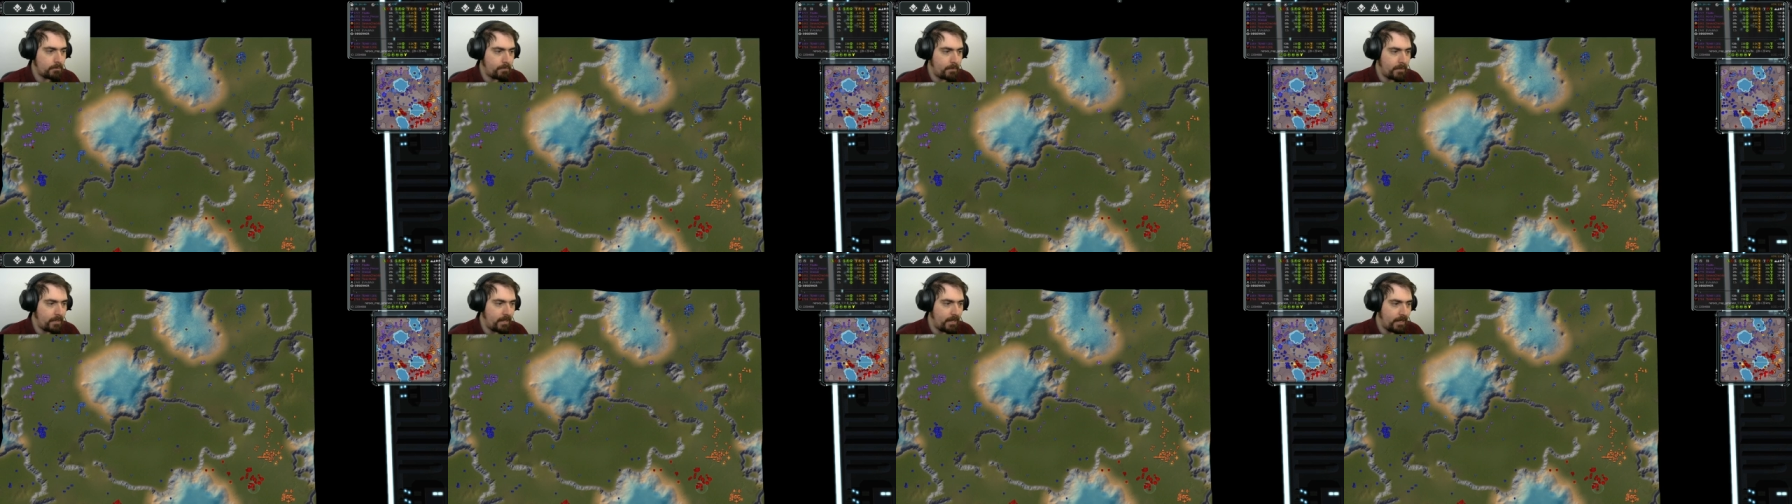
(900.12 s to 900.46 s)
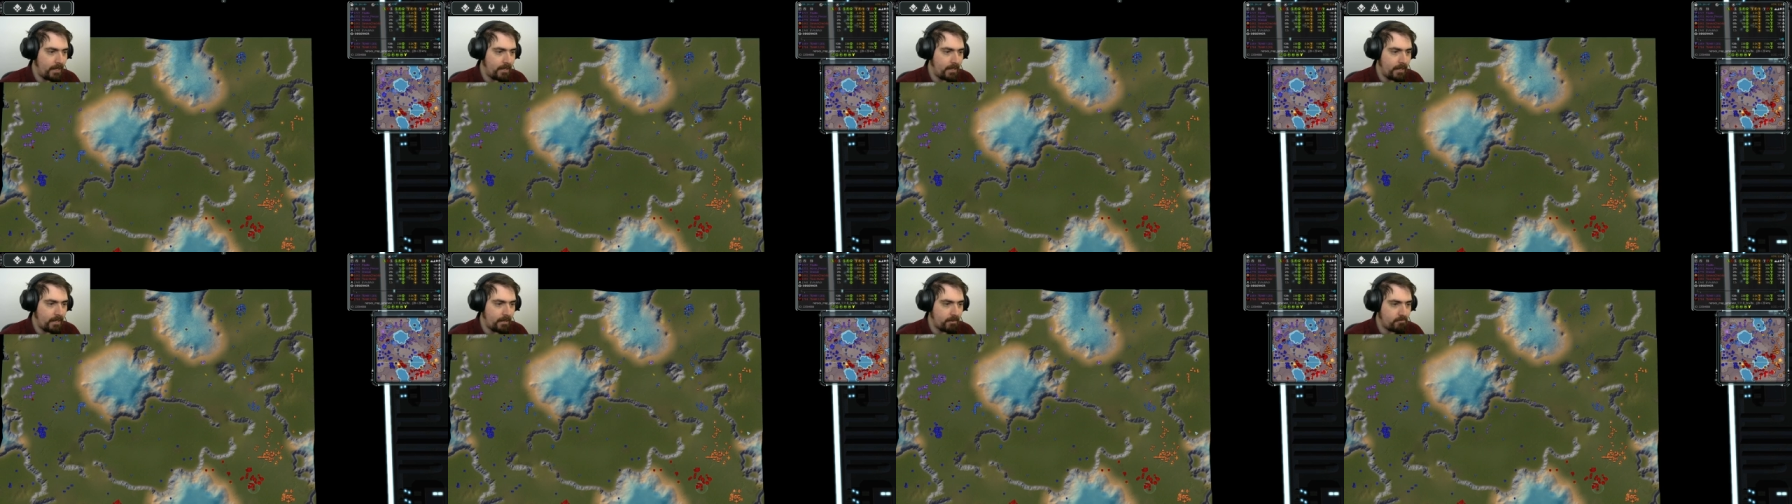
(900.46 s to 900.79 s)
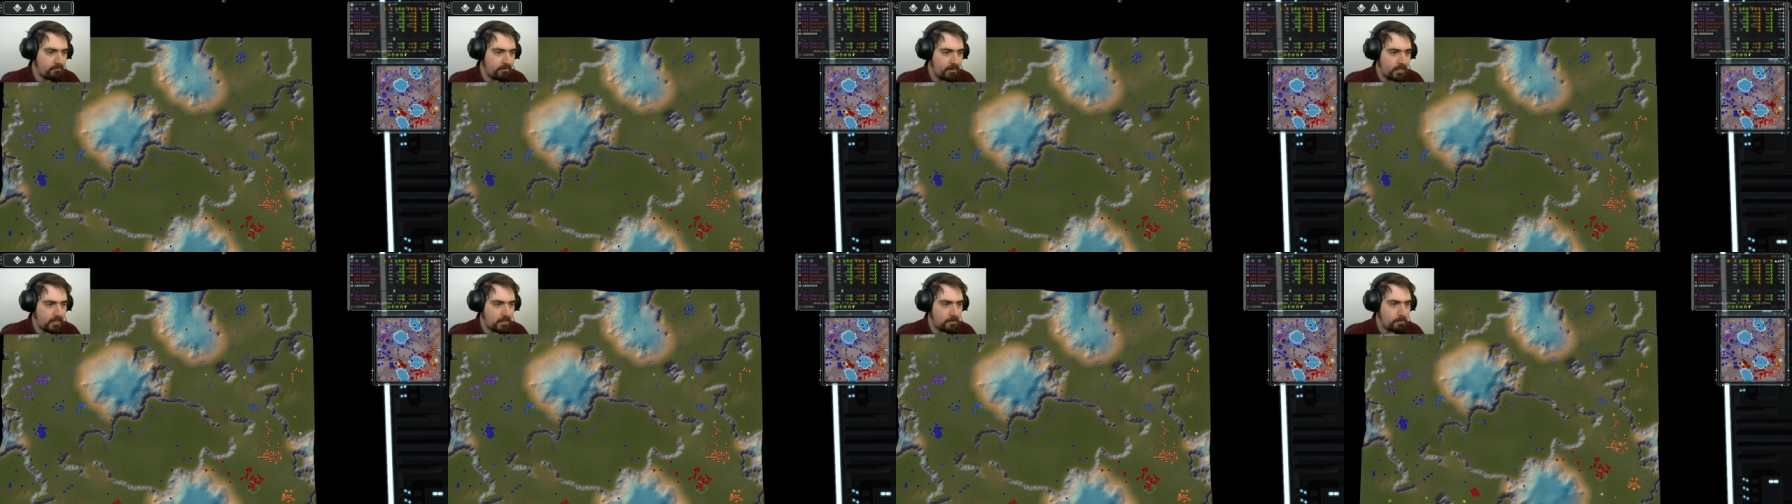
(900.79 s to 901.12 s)
be in a
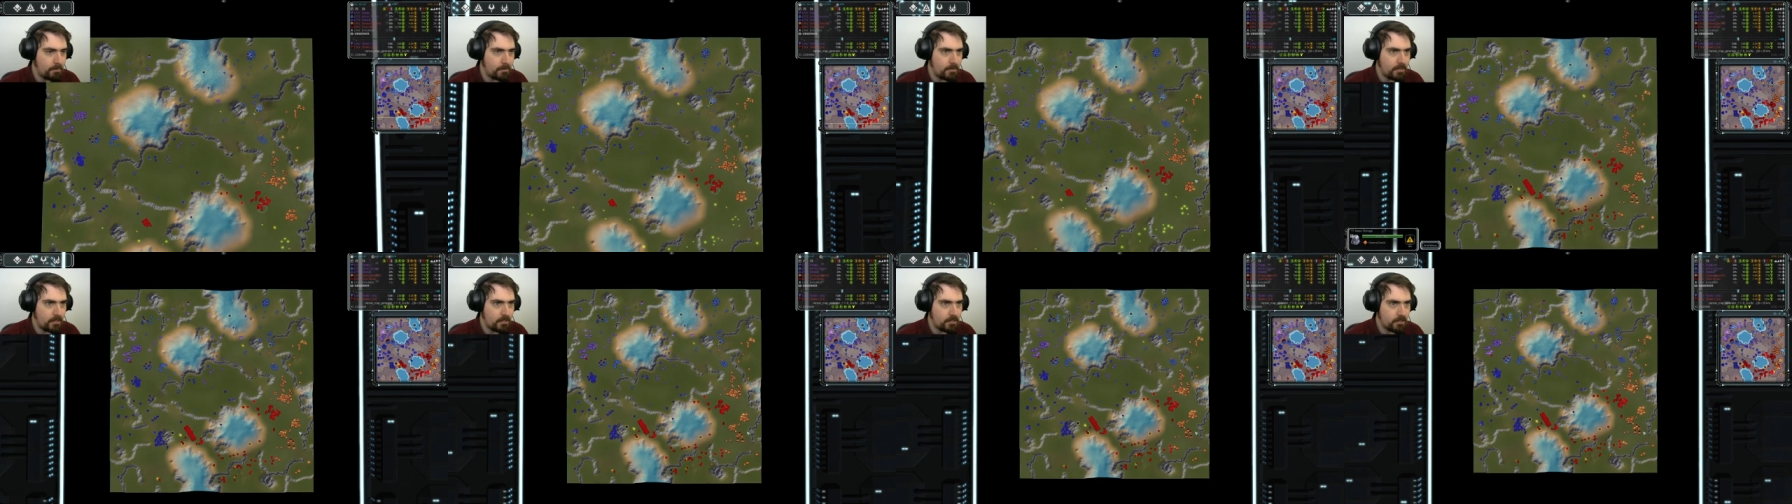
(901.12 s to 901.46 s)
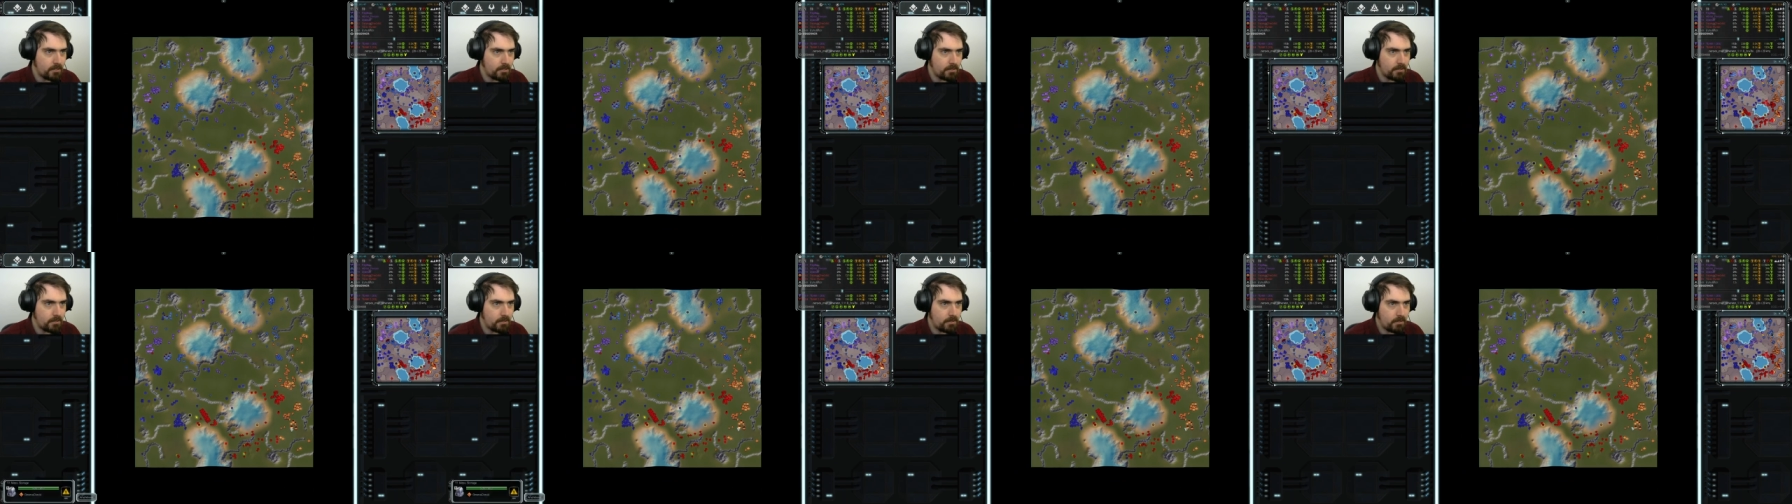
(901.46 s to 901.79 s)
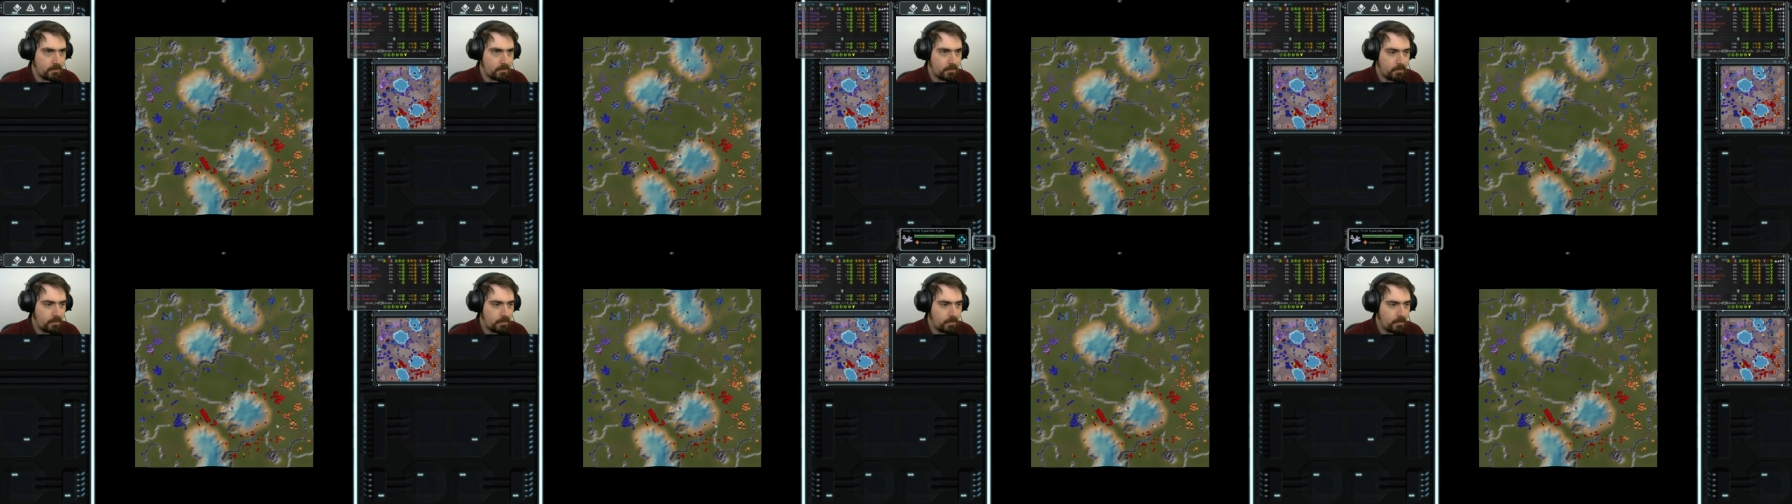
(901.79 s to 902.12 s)
great position.
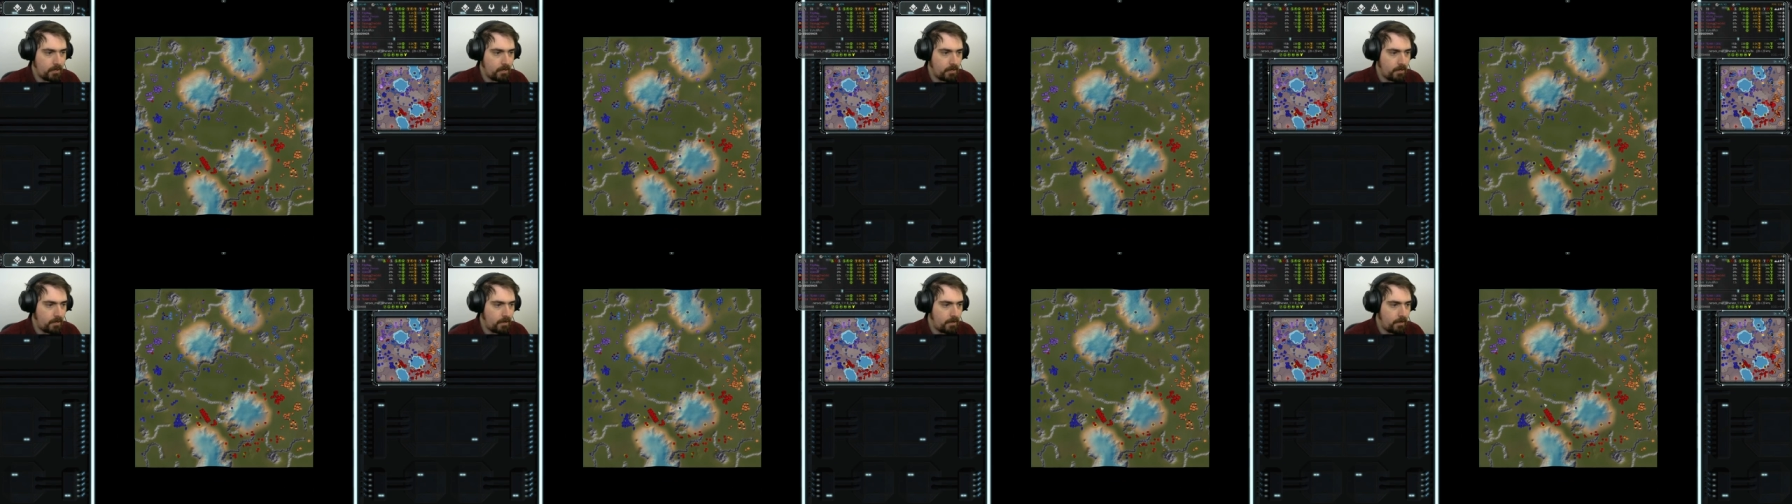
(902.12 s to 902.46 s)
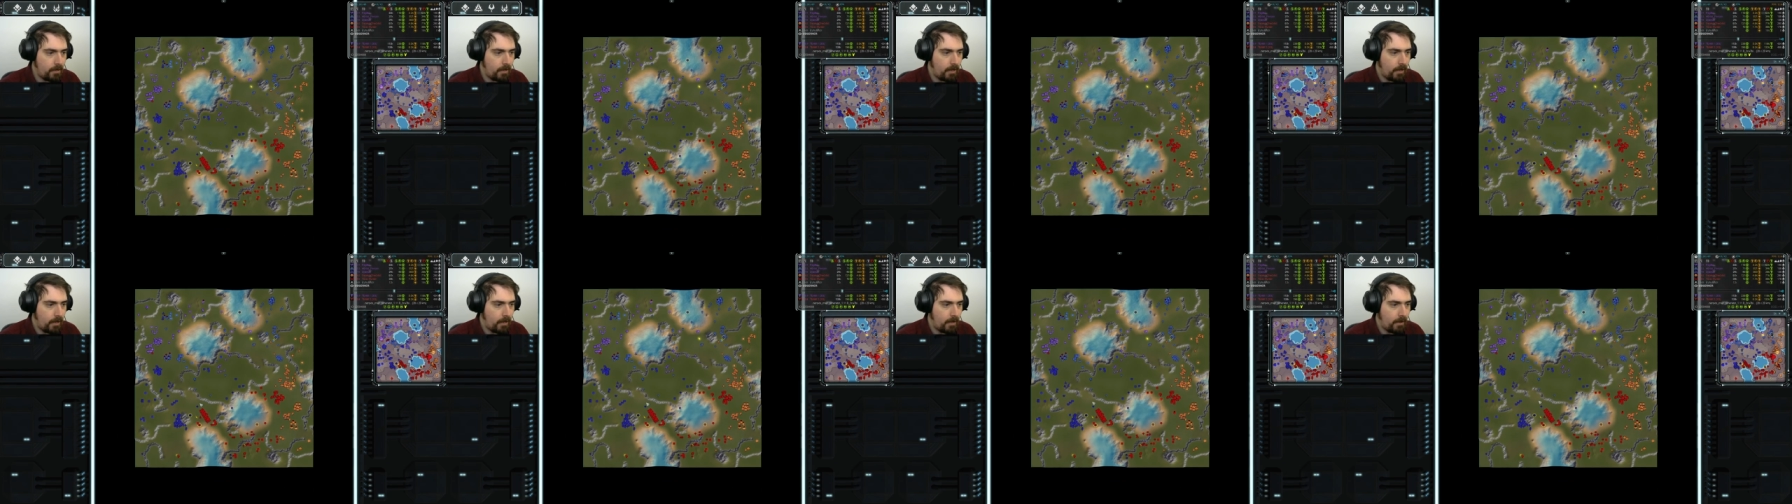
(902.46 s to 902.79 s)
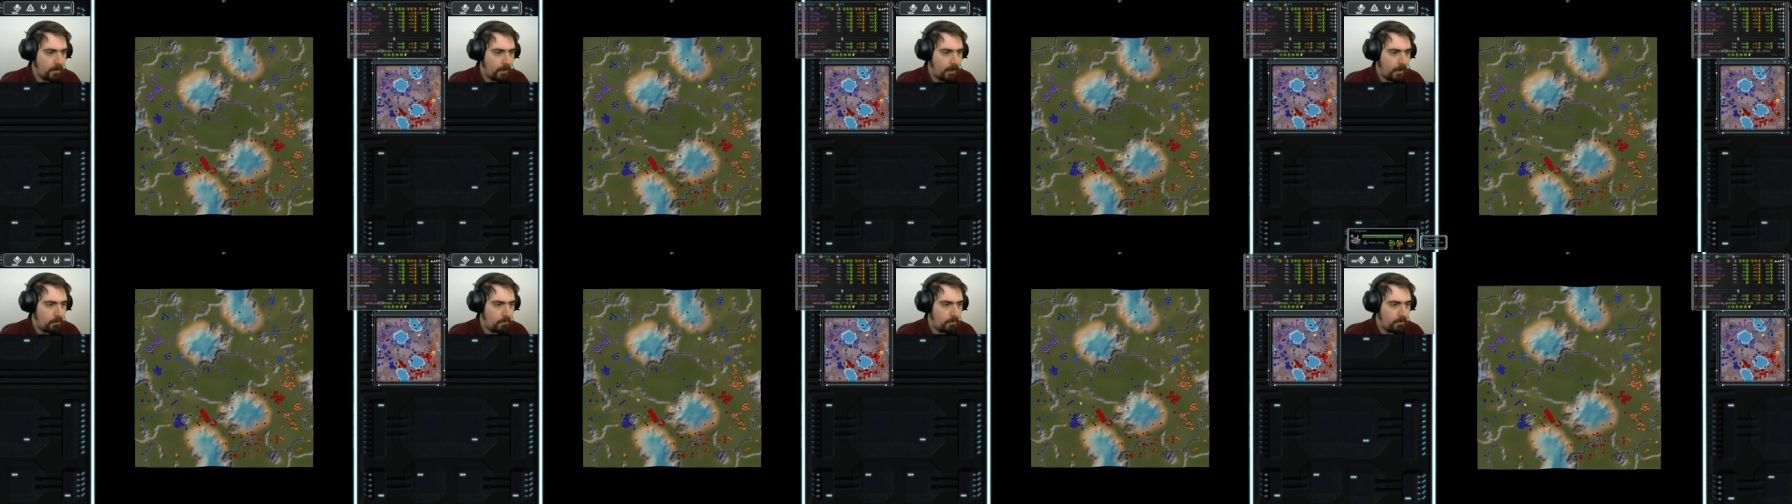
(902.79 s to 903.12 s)

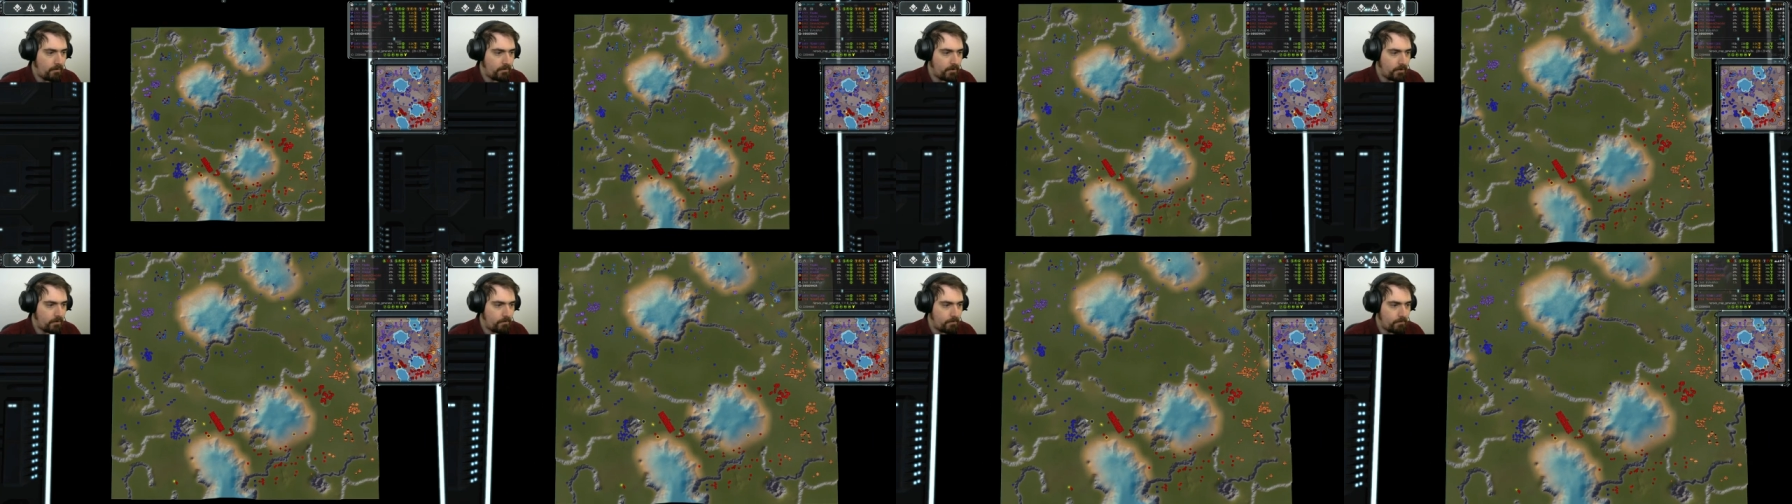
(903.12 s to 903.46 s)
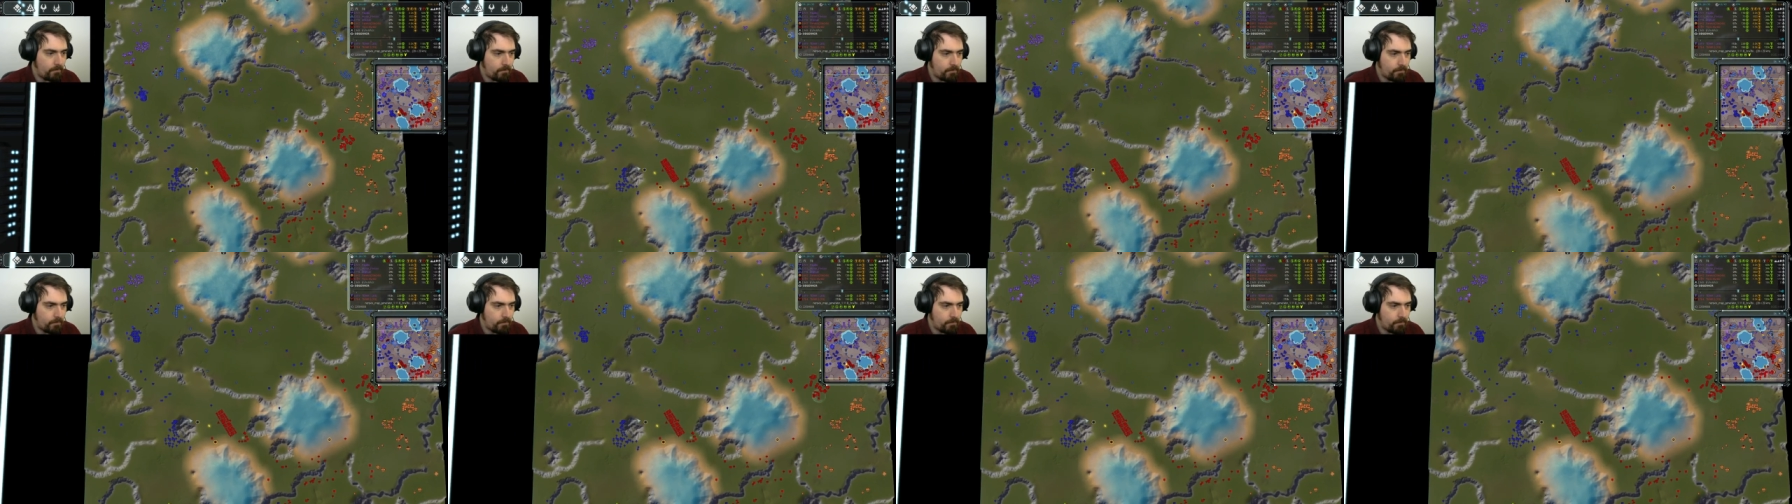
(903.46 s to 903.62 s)
However,